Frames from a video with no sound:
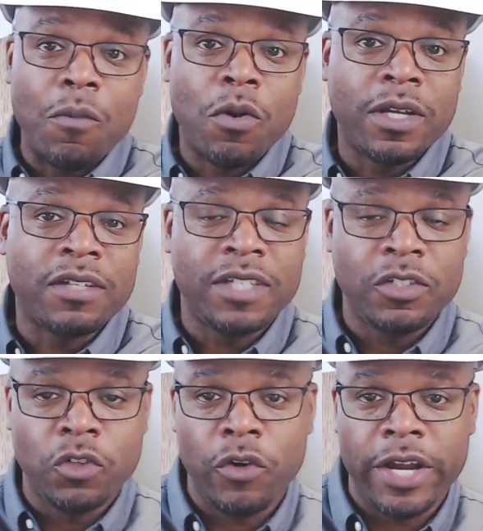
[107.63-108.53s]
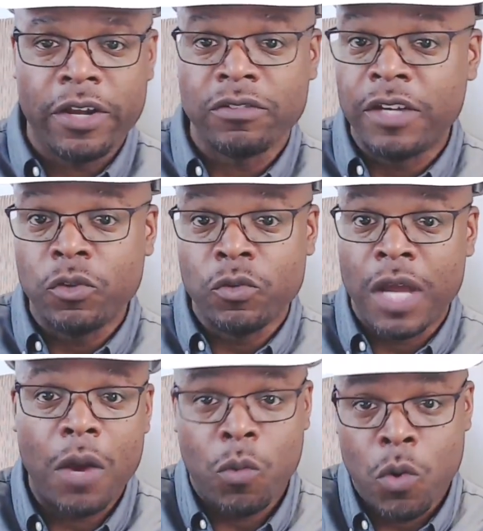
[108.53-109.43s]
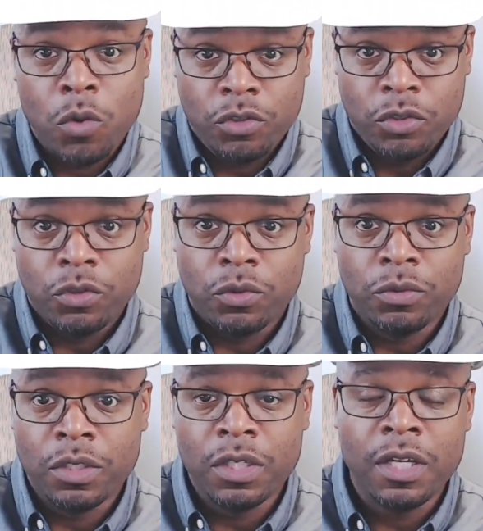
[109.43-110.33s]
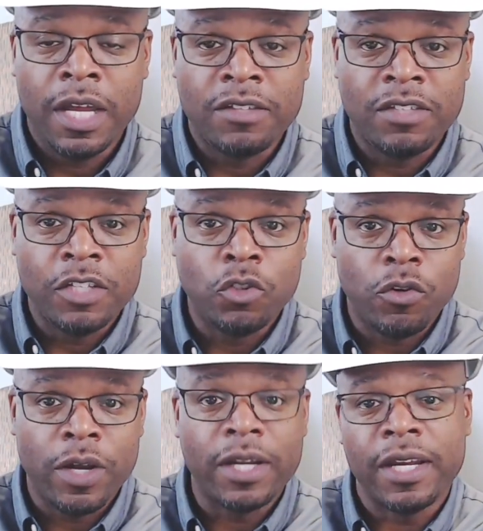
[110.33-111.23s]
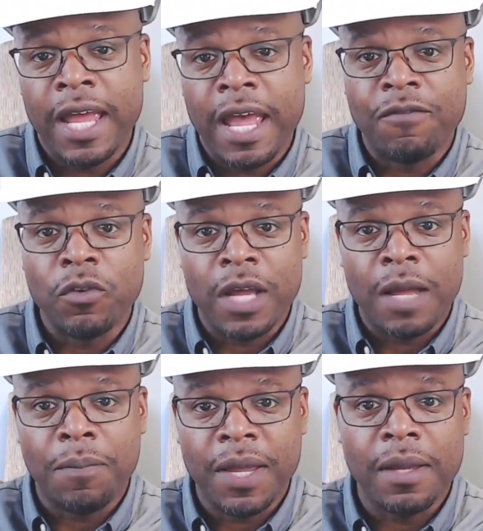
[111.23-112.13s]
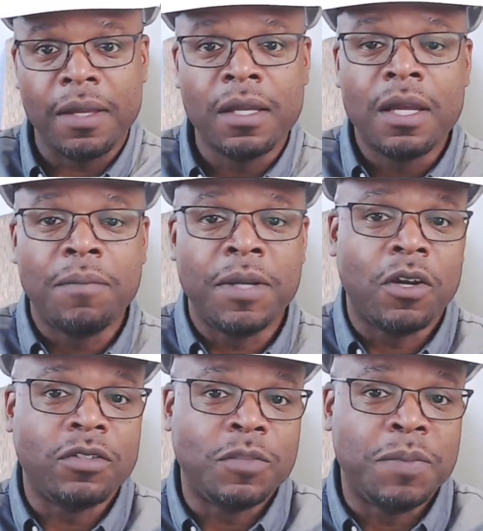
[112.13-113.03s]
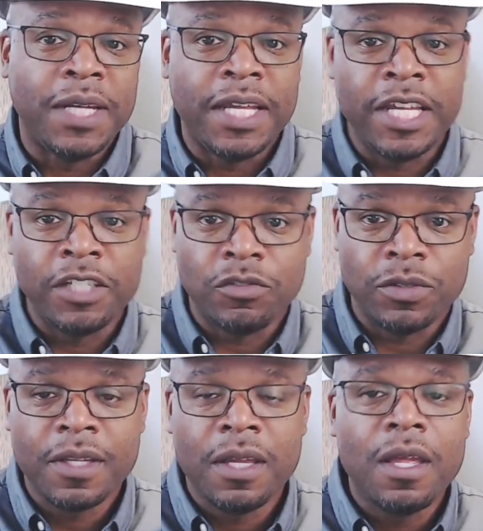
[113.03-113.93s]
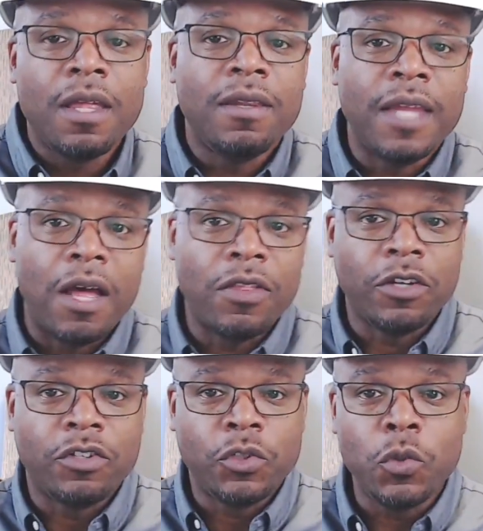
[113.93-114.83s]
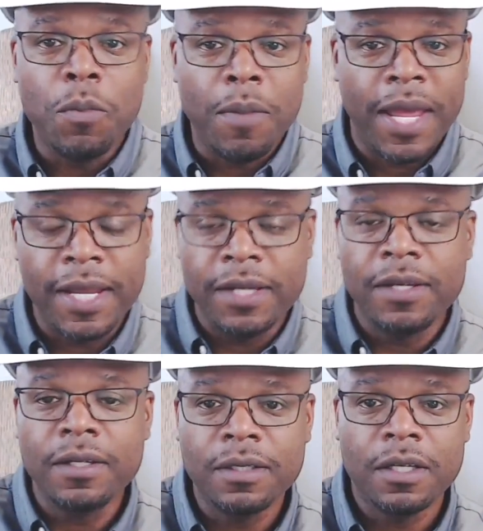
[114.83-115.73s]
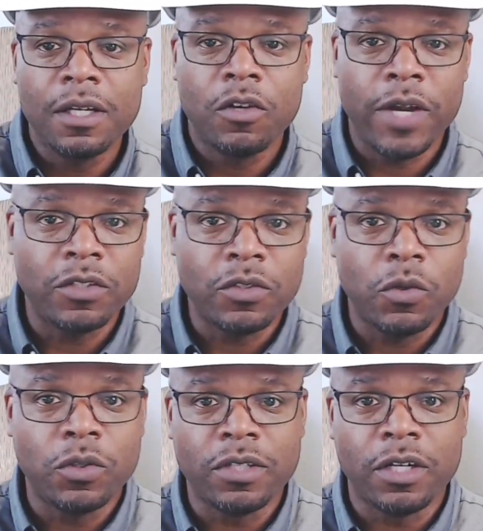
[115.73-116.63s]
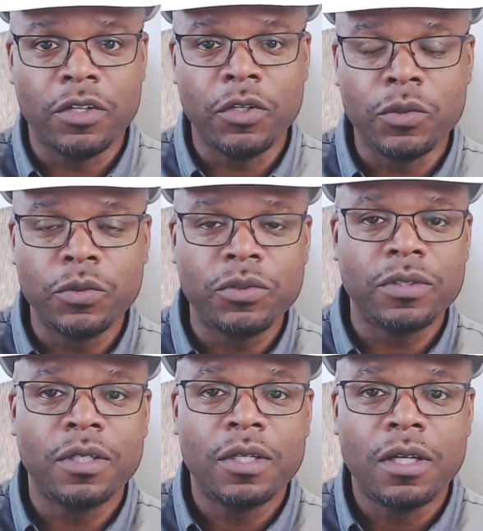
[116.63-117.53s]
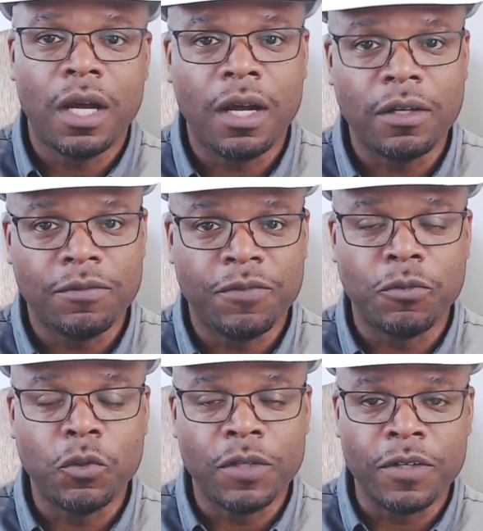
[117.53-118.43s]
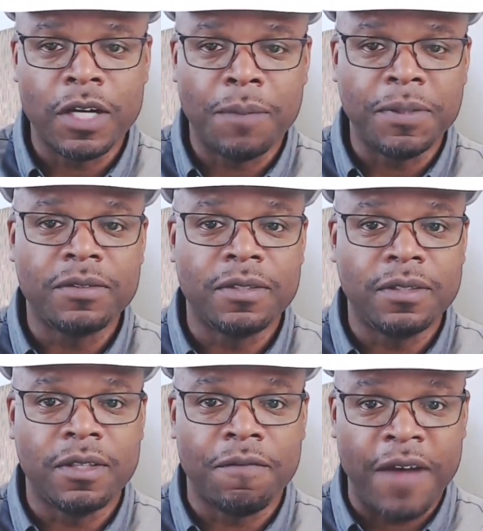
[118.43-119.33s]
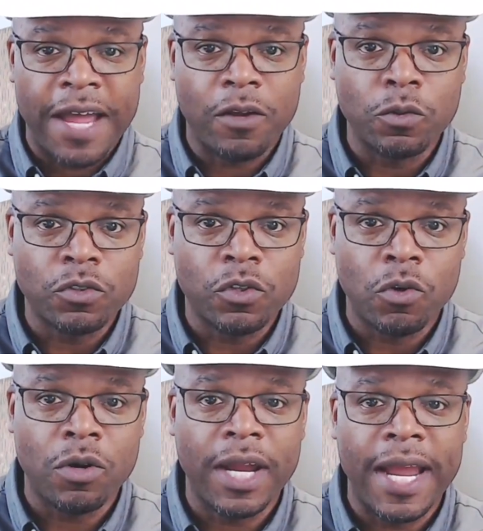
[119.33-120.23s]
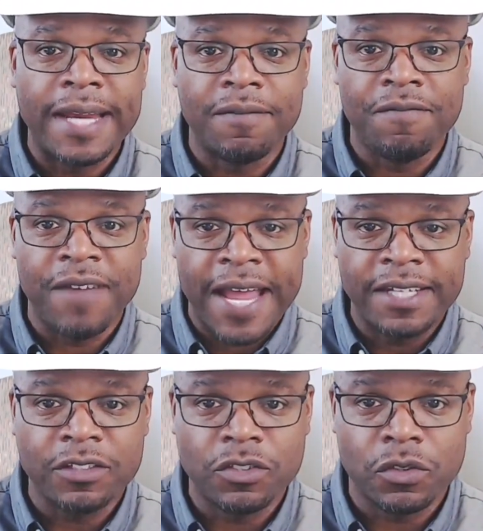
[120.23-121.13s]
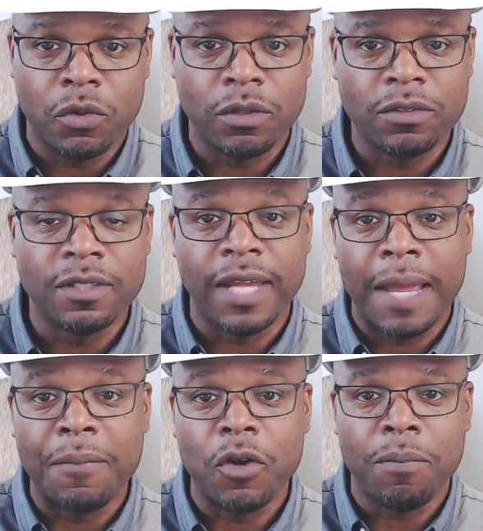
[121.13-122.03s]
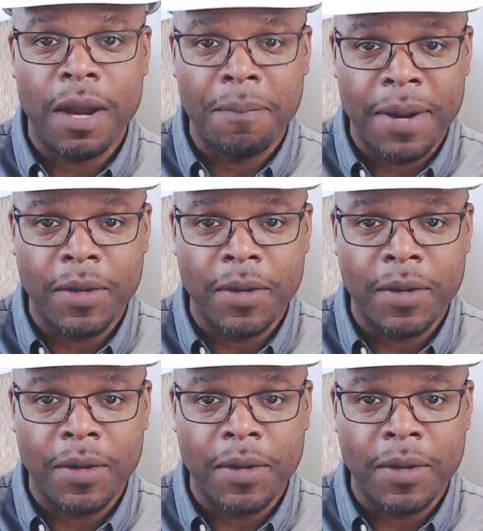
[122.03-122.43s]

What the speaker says: extend you credit because they do not want to extend you credit and have you not pay because there's been a history. Now, there are two main credit scores that are used from two different companies, the FICO score and the Vantage score. Today, I'm going to primarily be